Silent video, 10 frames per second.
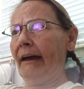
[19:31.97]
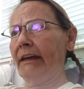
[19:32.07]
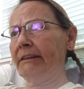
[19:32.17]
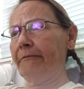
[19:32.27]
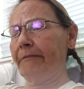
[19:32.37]

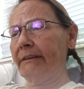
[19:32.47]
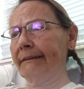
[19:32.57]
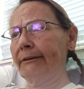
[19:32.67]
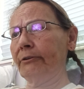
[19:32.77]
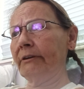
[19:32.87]
and the
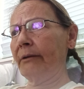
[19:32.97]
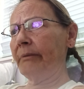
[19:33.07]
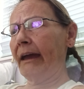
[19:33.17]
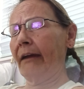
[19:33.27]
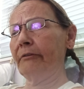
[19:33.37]
physical and
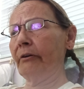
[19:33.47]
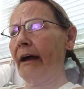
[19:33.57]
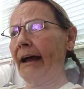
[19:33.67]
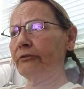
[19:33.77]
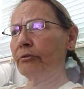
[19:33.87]
behavioral
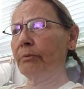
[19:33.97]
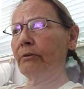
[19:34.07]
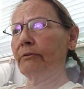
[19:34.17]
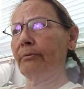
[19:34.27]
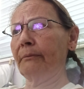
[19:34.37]

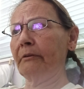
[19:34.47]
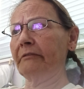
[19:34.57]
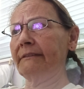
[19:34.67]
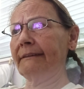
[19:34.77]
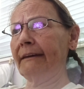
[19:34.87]
attributes we would
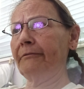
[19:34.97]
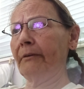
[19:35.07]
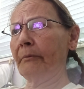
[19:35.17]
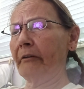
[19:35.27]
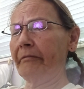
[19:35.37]
receive
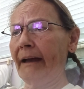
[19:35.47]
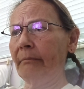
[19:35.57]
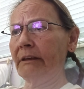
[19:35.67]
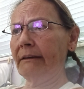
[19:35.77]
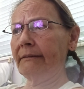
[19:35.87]
from our
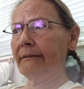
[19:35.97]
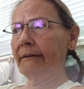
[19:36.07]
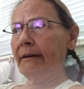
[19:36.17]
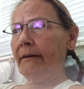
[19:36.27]
families.